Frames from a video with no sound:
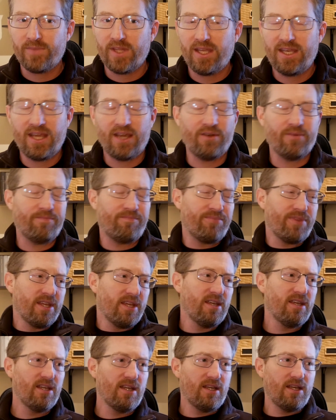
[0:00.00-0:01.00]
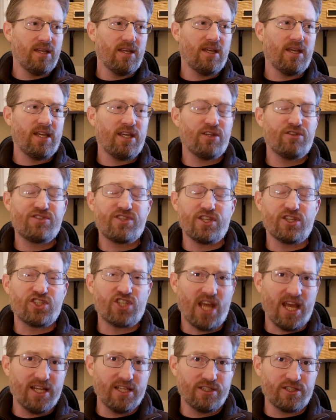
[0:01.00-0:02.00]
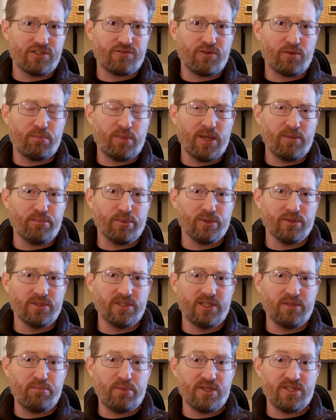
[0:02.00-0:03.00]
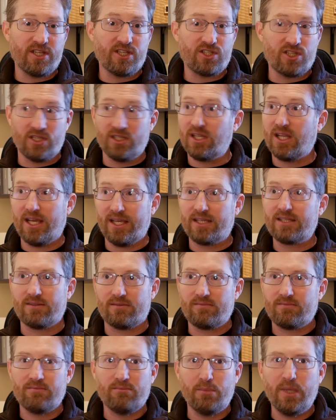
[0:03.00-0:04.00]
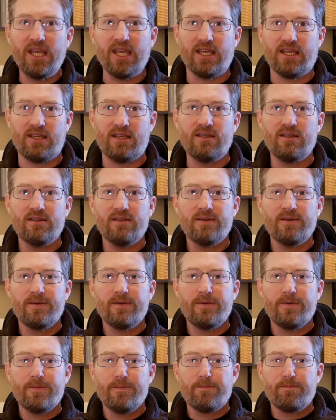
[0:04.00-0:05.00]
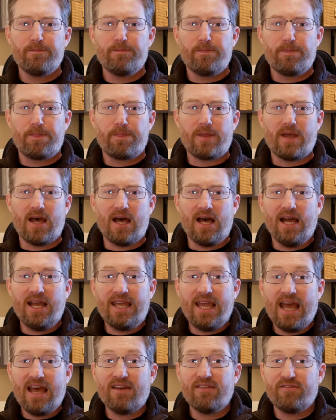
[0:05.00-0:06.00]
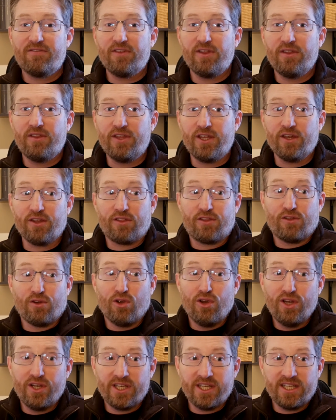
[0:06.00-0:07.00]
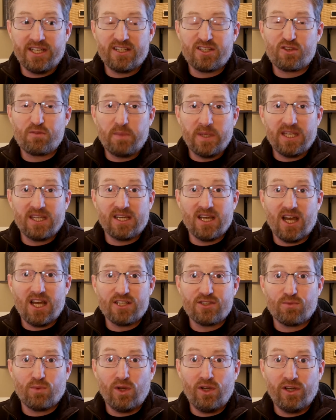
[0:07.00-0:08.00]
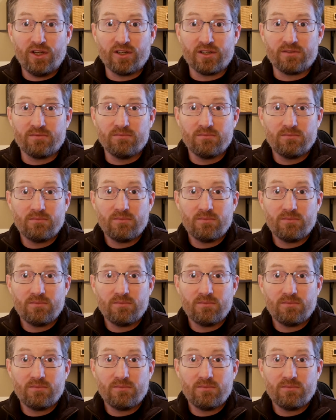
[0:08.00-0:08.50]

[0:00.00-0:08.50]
Now, here's the challenge for people in a position like me I have the authority to speak God's word.